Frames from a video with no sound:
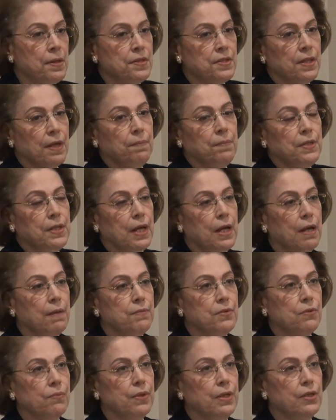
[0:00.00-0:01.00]

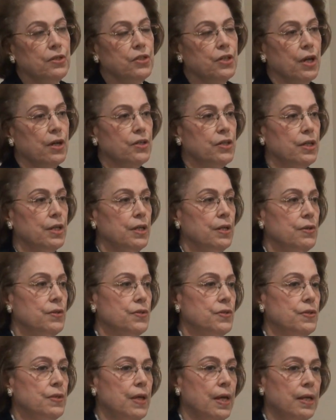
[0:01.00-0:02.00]
Sometimes when a judge
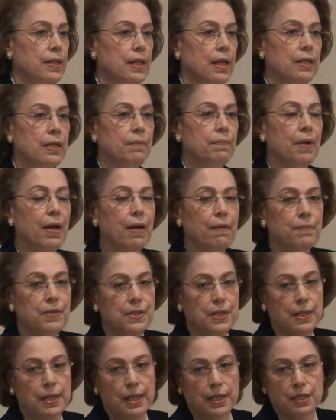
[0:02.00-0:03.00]
hears that an imam
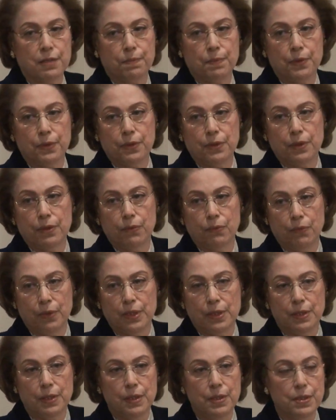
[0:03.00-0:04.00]
is an expert
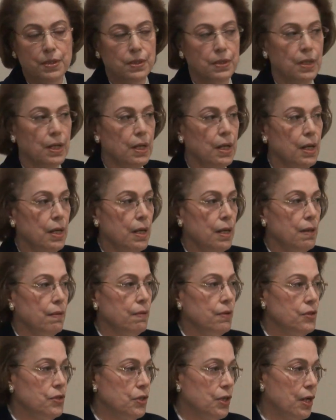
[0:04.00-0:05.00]
witness,
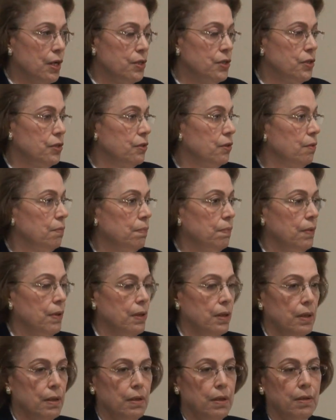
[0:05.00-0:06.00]
the judge
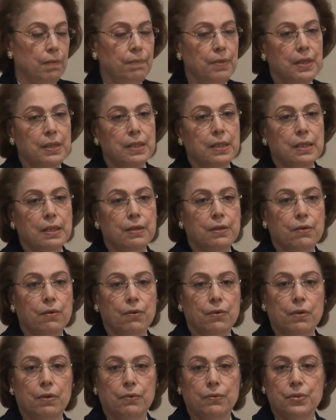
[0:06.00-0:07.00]
immediately
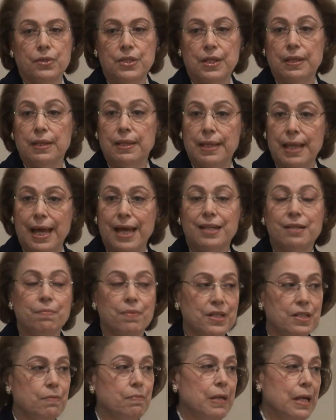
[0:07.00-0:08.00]
concludes that that
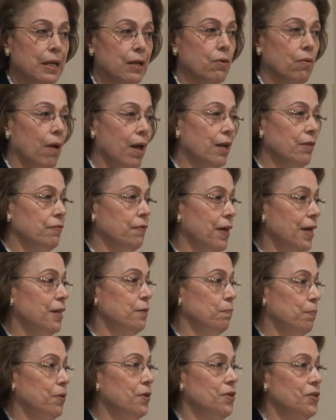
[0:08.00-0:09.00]
must be a
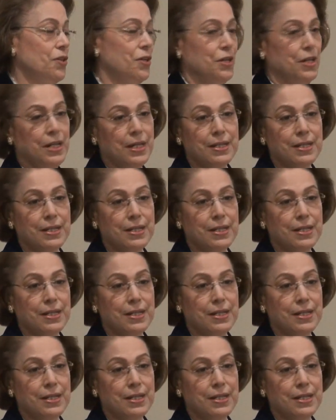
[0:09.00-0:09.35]
qualified person.